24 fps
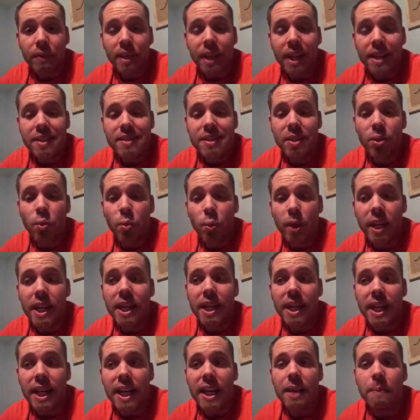is that we
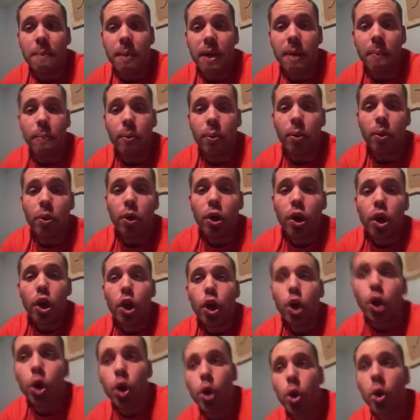need people
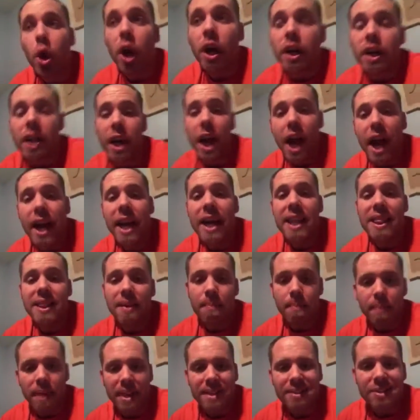who are not in
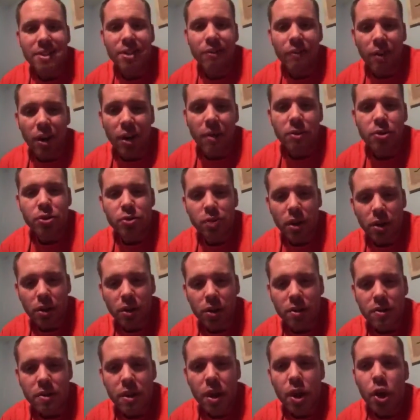the midst of our
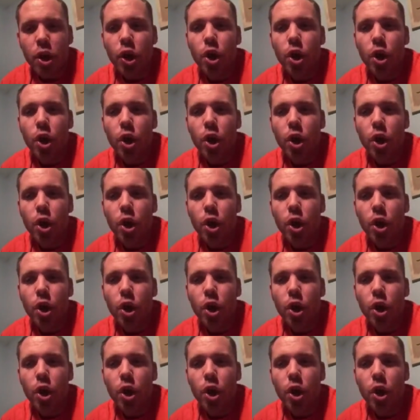struggles,